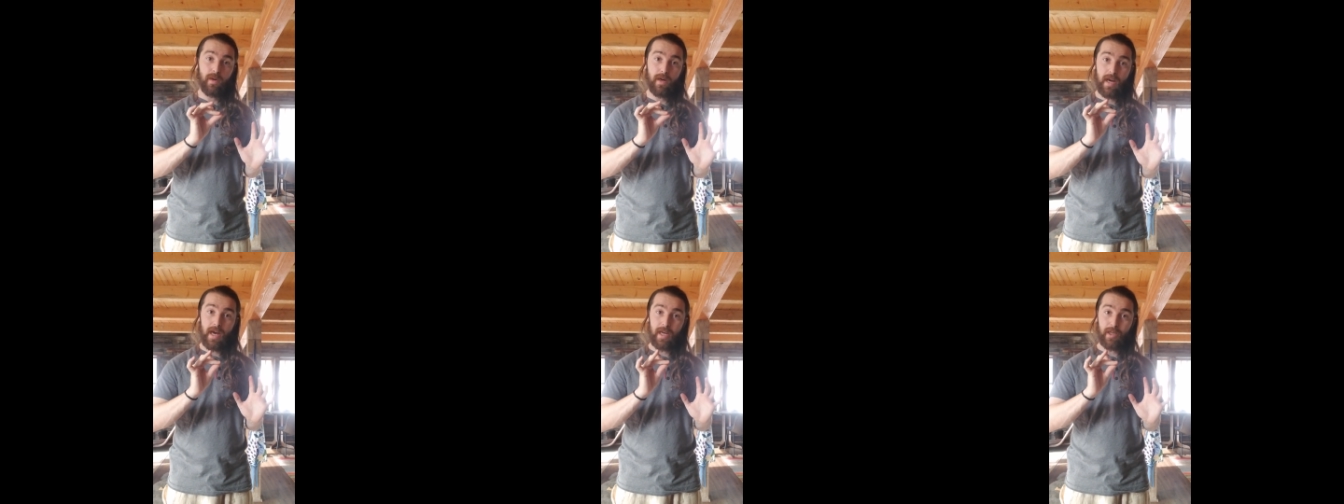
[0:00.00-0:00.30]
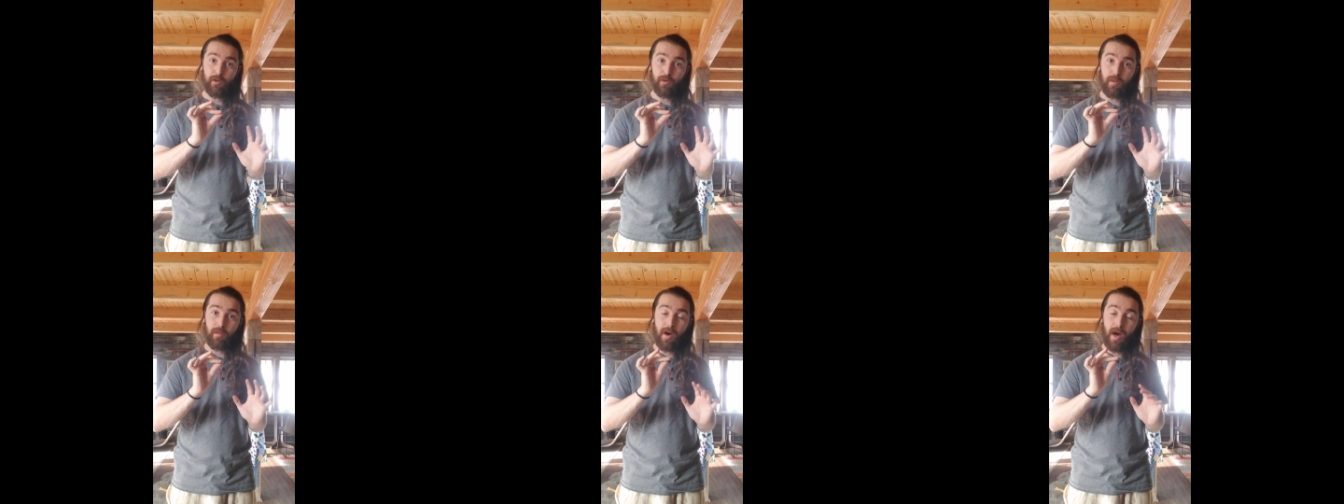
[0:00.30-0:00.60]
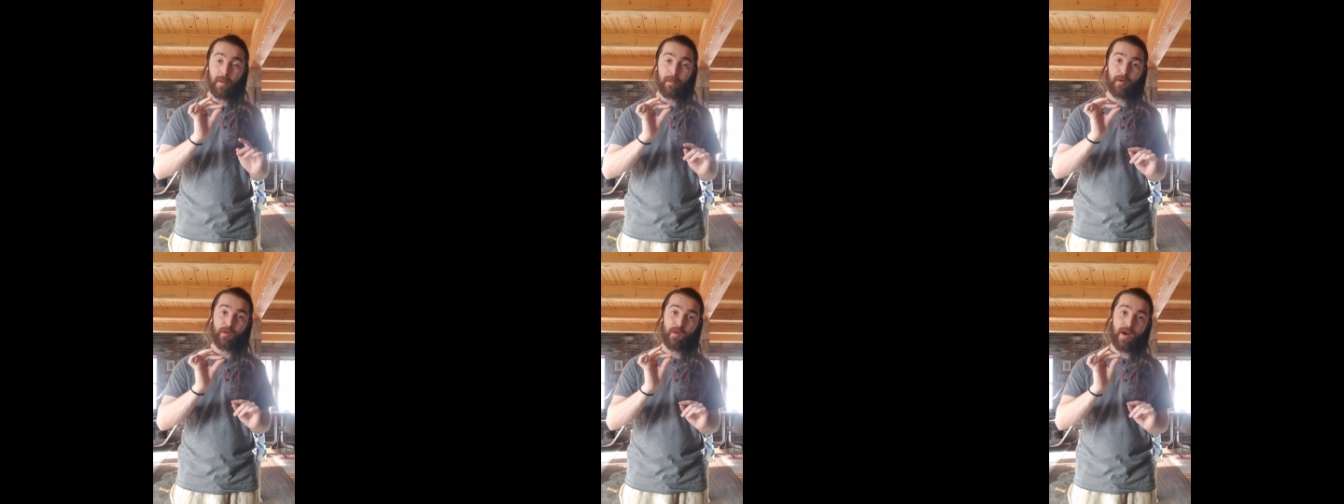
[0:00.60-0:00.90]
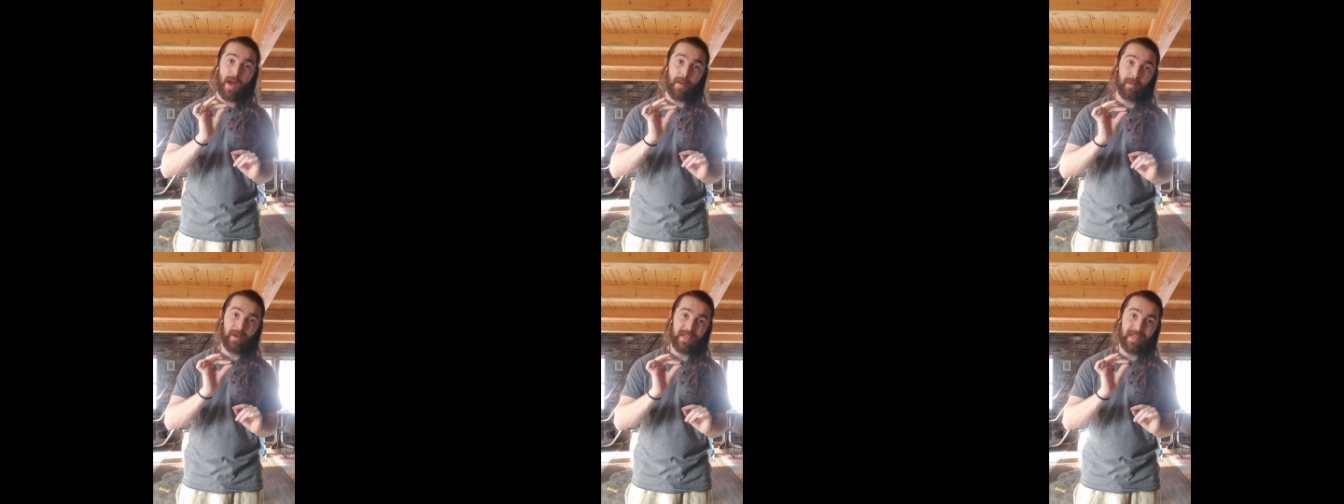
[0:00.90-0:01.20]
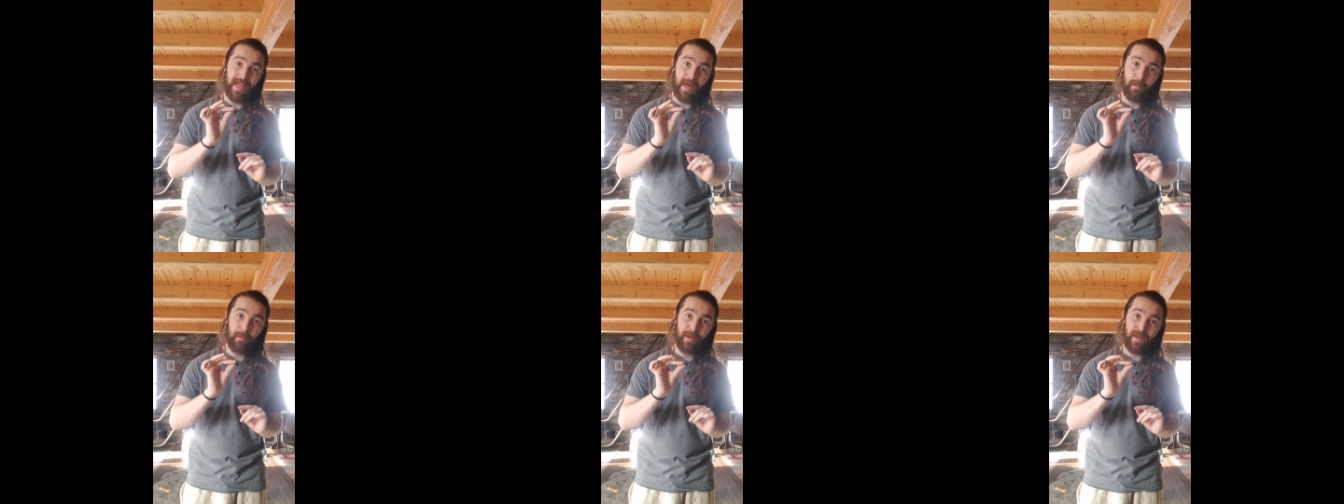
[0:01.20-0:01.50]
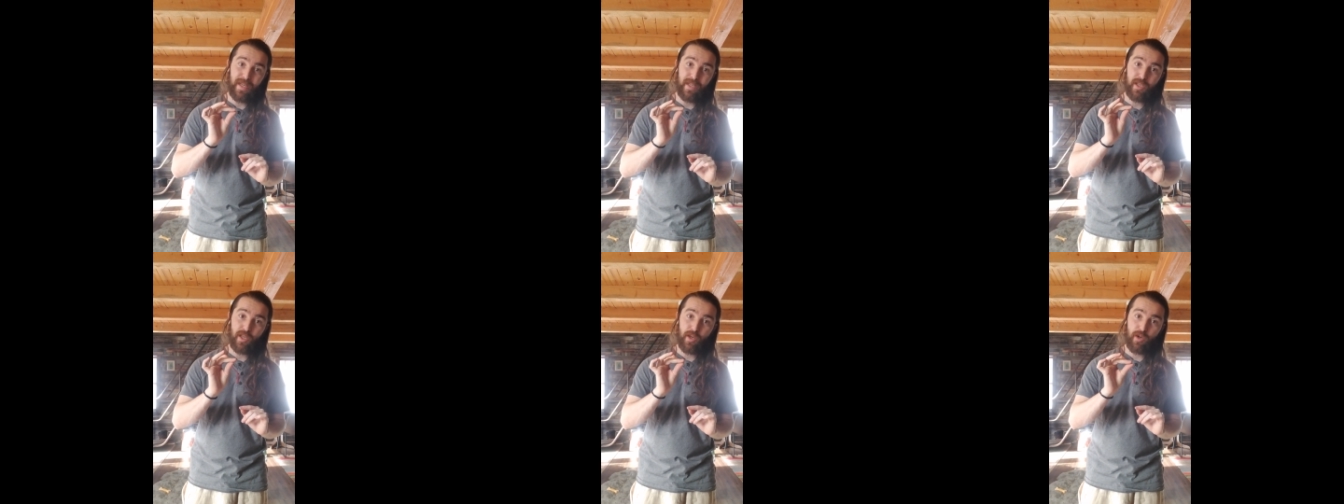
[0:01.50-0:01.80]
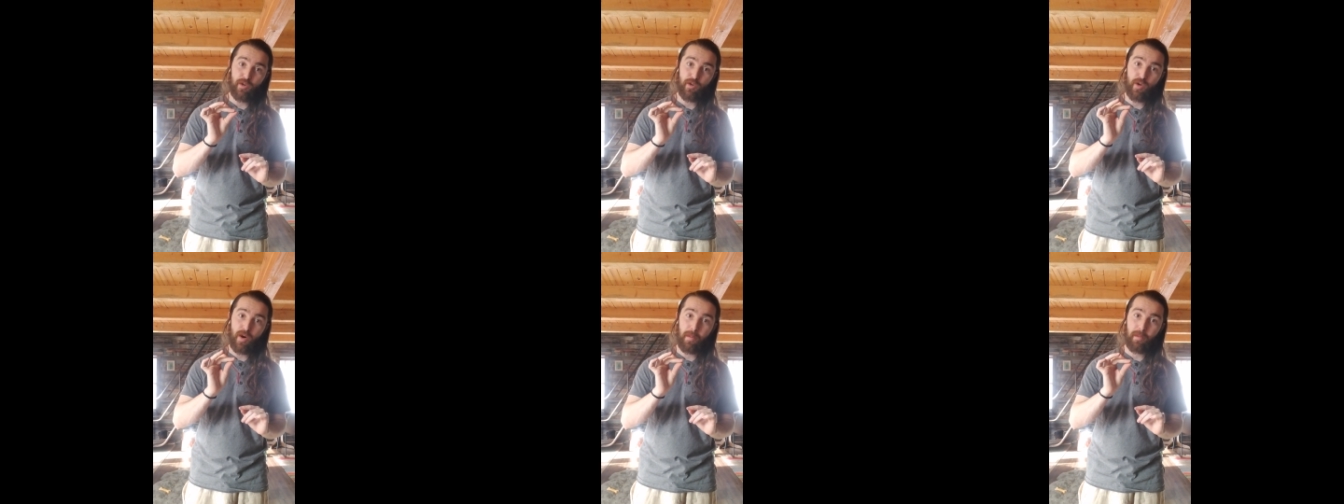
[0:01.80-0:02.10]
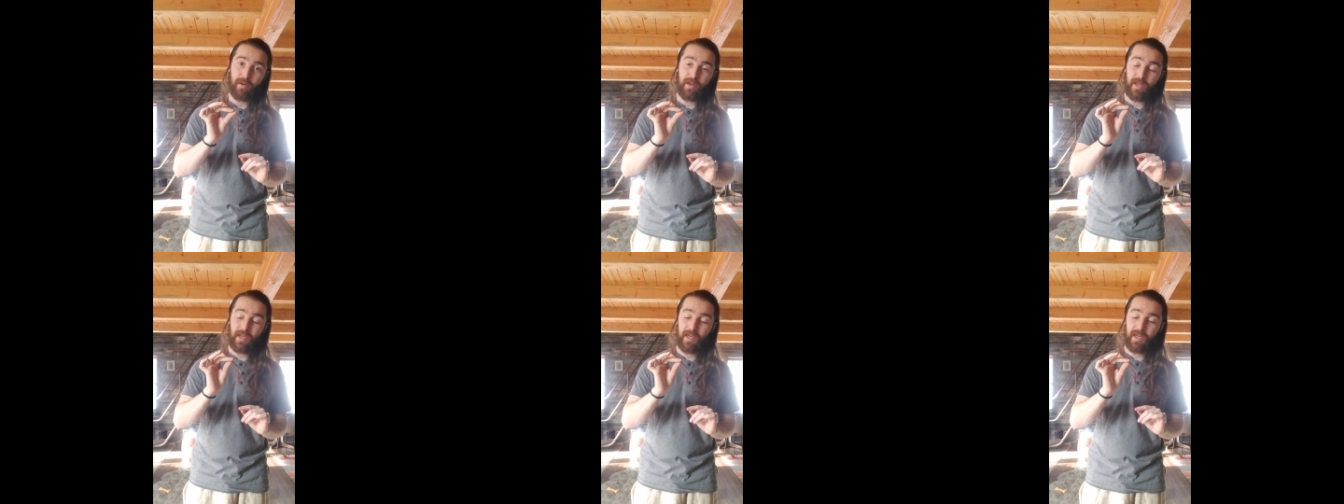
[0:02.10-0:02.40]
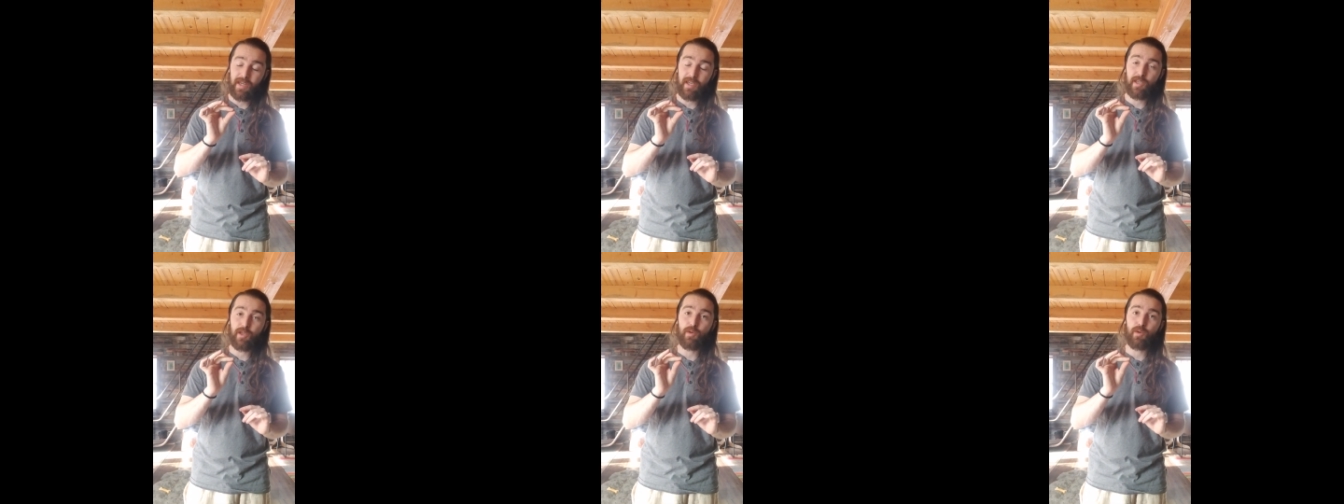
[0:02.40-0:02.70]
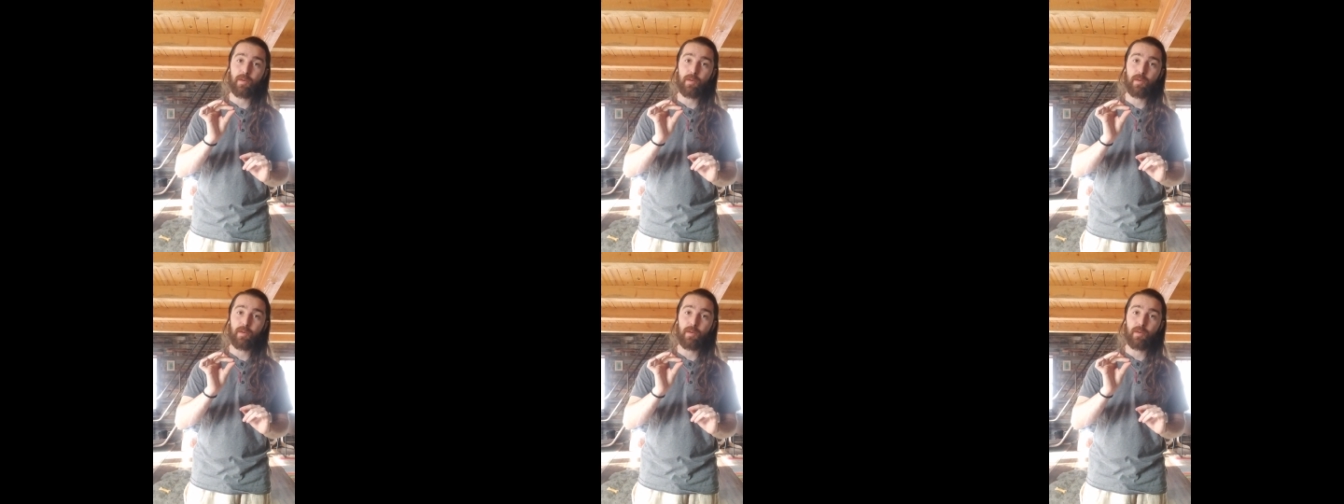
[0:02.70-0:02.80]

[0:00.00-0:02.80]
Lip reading: as we mime grabbing that piece and crumbling it into a